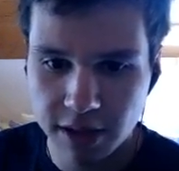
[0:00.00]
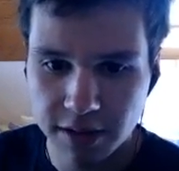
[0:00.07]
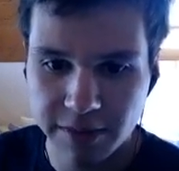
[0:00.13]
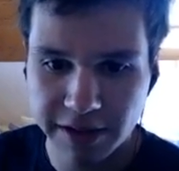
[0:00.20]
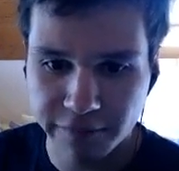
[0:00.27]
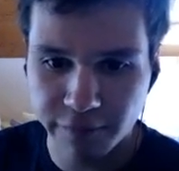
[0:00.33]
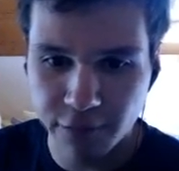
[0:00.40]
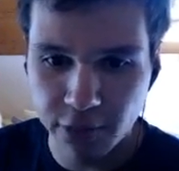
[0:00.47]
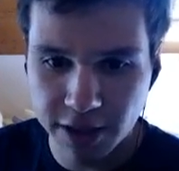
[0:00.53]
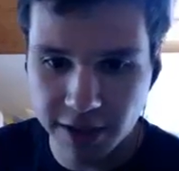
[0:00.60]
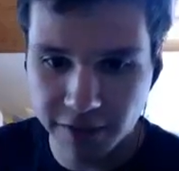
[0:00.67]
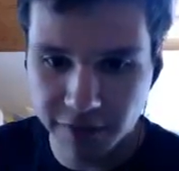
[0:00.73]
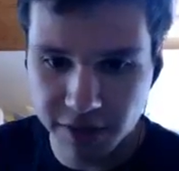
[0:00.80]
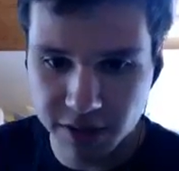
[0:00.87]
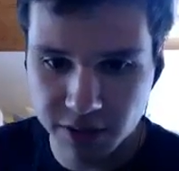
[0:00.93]
But three
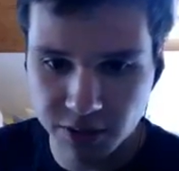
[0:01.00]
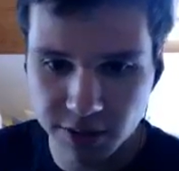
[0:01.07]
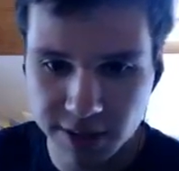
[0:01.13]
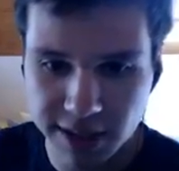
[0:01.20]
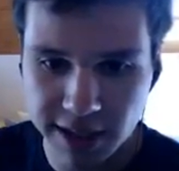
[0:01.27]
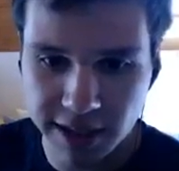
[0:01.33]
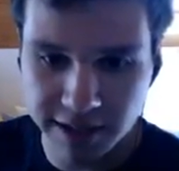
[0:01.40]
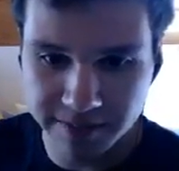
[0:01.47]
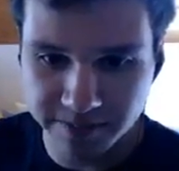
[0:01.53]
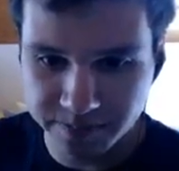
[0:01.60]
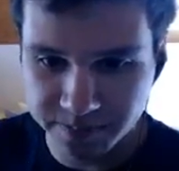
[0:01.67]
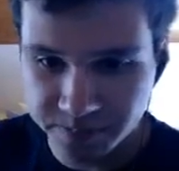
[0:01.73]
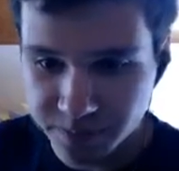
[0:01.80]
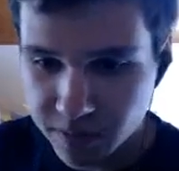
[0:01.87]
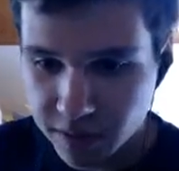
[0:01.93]
different schools. And
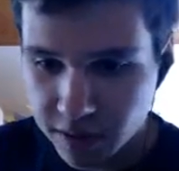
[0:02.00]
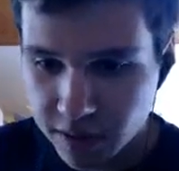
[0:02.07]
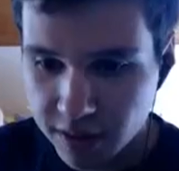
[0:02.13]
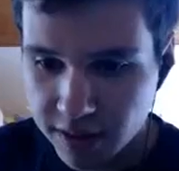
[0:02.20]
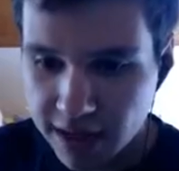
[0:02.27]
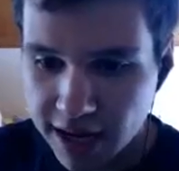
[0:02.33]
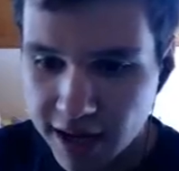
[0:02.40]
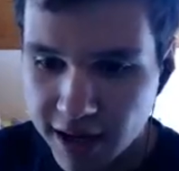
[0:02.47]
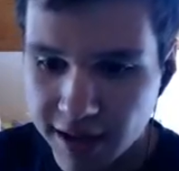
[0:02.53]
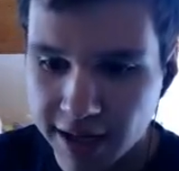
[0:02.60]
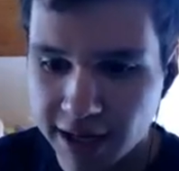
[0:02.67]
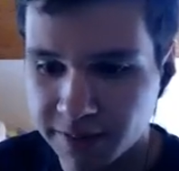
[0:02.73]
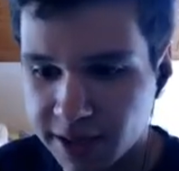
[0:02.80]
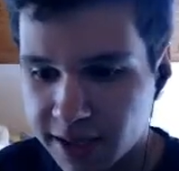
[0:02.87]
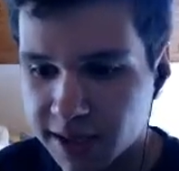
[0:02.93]
they are
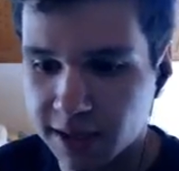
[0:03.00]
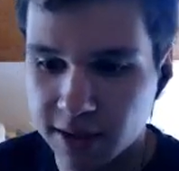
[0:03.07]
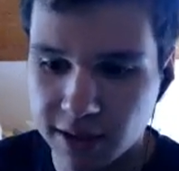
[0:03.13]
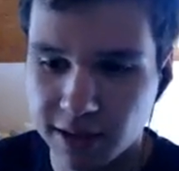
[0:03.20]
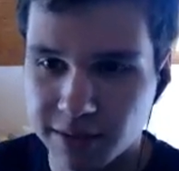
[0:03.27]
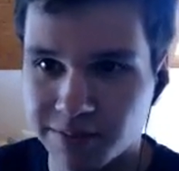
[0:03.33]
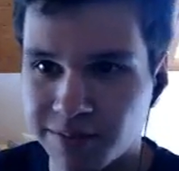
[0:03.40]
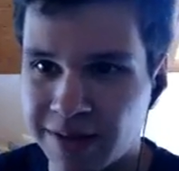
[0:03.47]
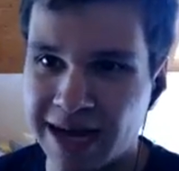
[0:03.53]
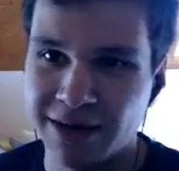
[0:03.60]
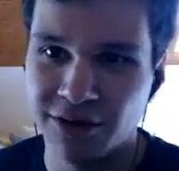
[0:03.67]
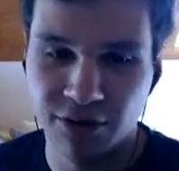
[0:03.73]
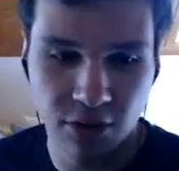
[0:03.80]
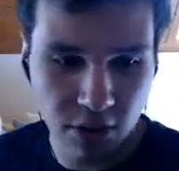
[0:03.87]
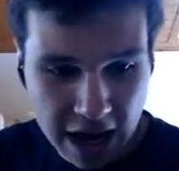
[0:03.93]
like basically like, I
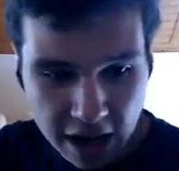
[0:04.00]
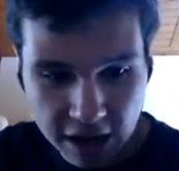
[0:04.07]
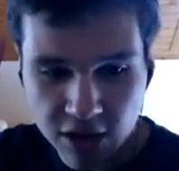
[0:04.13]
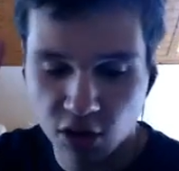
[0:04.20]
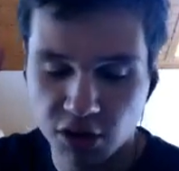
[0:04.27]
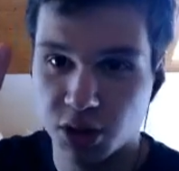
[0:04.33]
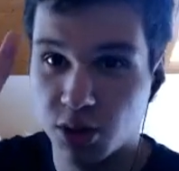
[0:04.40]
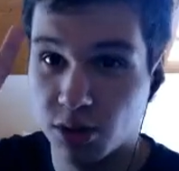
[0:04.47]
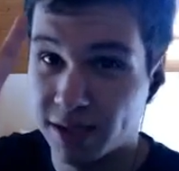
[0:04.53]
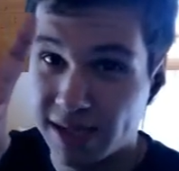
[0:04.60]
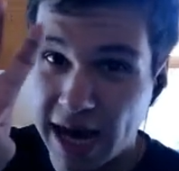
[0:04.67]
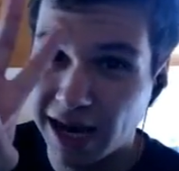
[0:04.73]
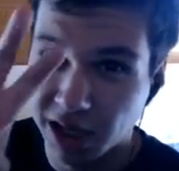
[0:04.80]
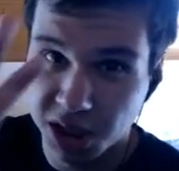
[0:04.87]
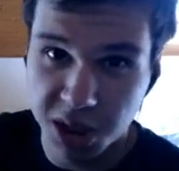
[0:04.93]
don't know, according to
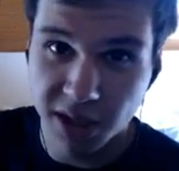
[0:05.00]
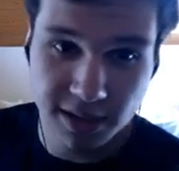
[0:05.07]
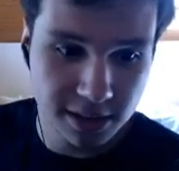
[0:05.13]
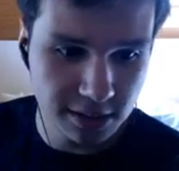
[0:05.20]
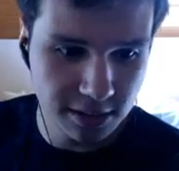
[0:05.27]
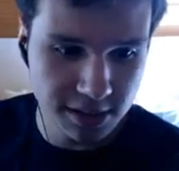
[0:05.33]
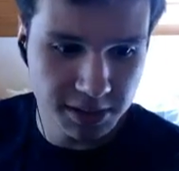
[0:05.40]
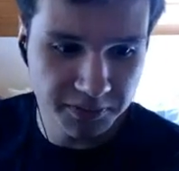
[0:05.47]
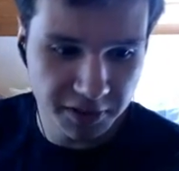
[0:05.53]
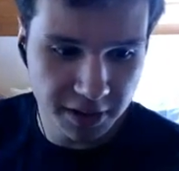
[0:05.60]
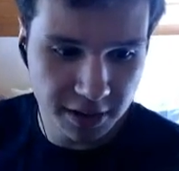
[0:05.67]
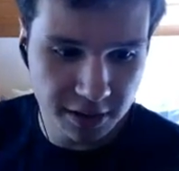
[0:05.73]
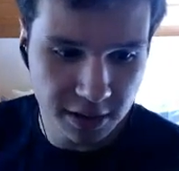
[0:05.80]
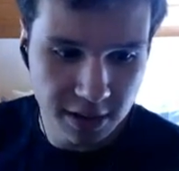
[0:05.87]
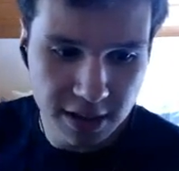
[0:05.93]
intelligence or something.
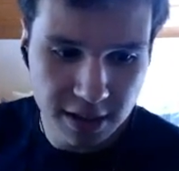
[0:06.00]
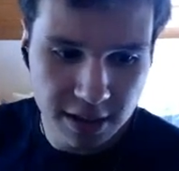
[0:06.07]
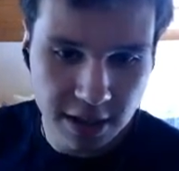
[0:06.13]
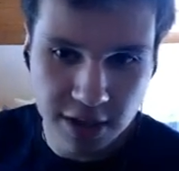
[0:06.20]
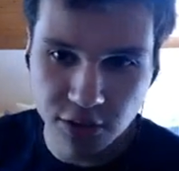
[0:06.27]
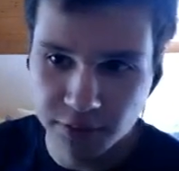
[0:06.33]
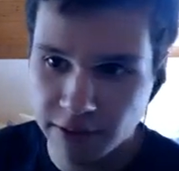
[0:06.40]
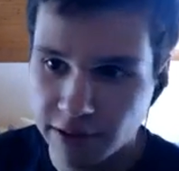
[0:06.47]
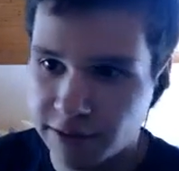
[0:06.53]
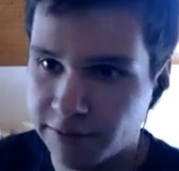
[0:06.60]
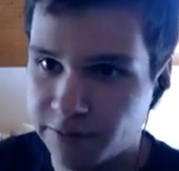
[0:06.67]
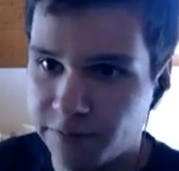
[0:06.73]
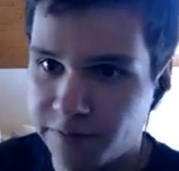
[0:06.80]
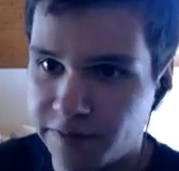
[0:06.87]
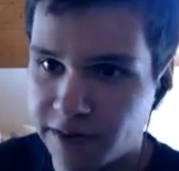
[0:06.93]
Like, I don't really
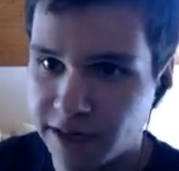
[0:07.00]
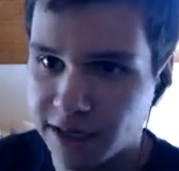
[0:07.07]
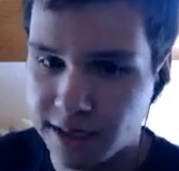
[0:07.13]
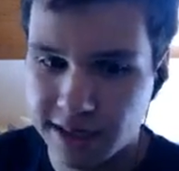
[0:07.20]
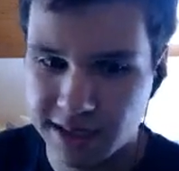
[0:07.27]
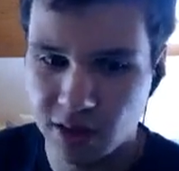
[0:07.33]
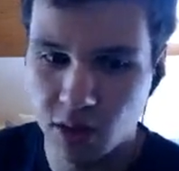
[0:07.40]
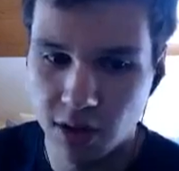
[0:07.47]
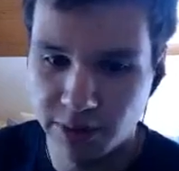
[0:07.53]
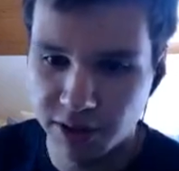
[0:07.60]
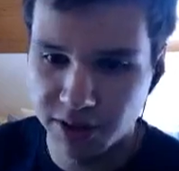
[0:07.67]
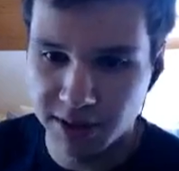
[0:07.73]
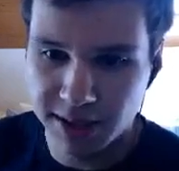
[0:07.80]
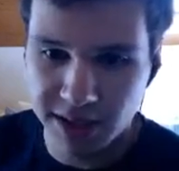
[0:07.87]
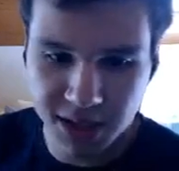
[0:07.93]
think it's all
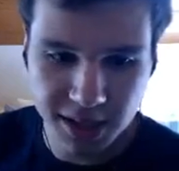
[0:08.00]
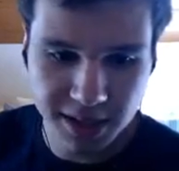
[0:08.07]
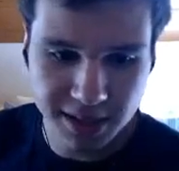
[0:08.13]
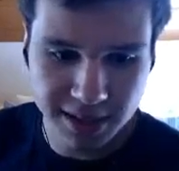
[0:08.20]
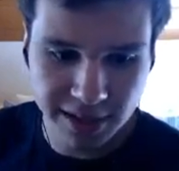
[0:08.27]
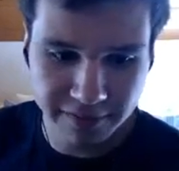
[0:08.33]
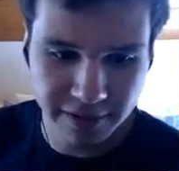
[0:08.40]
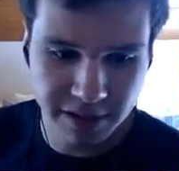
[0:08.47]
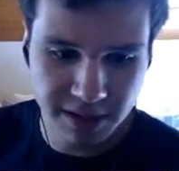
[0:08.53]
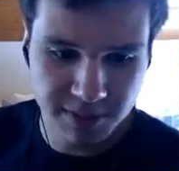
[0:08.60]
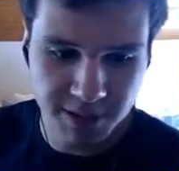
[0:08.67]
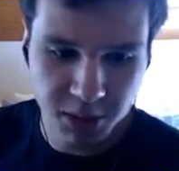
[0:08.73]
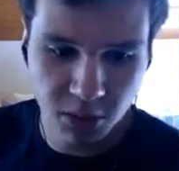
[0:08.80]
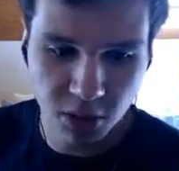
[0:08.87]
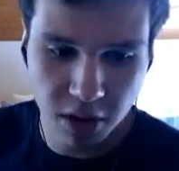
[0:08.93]
about intelligence. I think it's
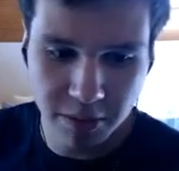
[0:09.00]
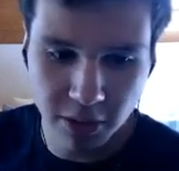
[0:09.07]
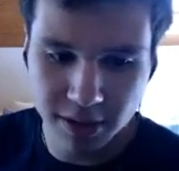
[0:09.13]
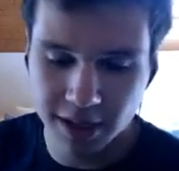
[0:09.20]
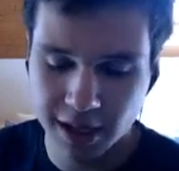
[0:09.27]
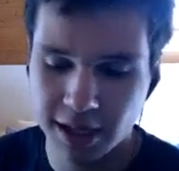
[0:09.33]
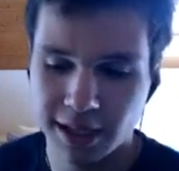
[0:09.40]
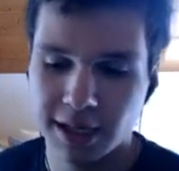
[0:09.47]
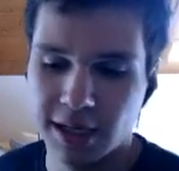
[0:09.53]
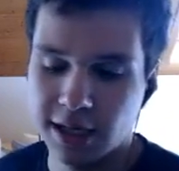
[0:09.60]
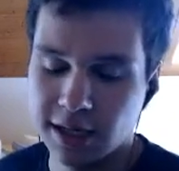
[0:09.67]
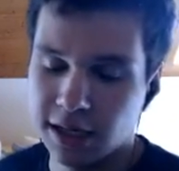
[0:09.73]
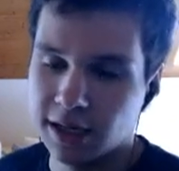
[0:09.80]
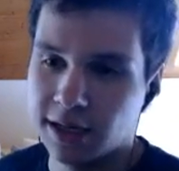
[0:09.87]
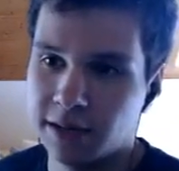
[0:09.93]
much more about like
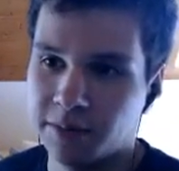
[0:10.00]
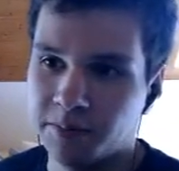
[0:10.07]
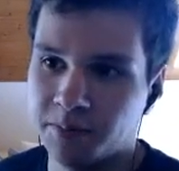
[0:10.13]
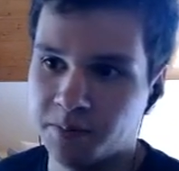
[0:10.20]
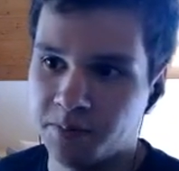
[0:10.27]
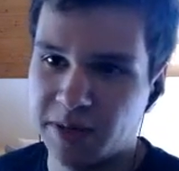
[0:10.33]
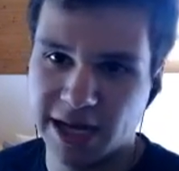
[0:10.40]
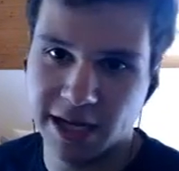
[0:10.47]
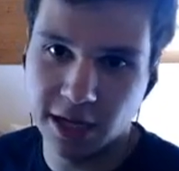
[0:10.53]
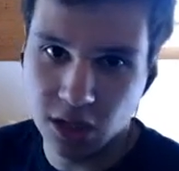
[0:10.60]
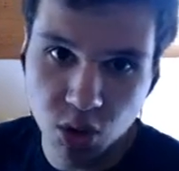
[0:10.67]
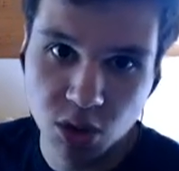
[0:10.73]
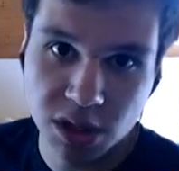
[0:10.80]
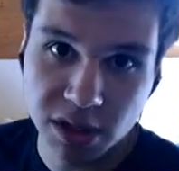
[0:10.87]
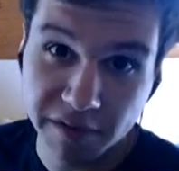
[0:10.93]
um, making
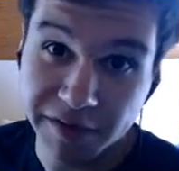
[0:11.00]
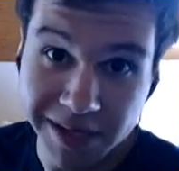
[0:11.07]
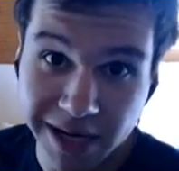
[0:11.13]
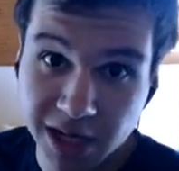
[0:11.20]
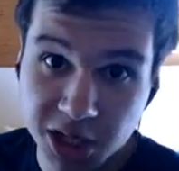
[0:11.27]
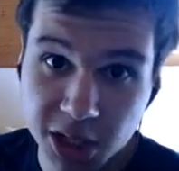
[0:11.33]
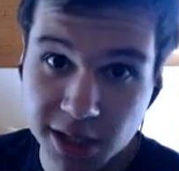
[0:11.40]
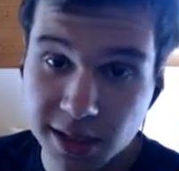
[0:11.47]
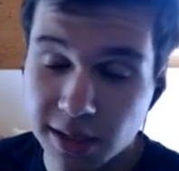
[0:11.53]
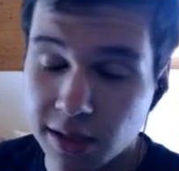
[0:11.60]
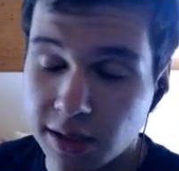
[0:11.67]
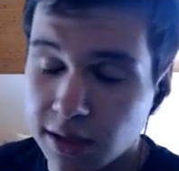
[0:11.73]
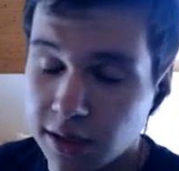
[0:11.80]
use of intelligence.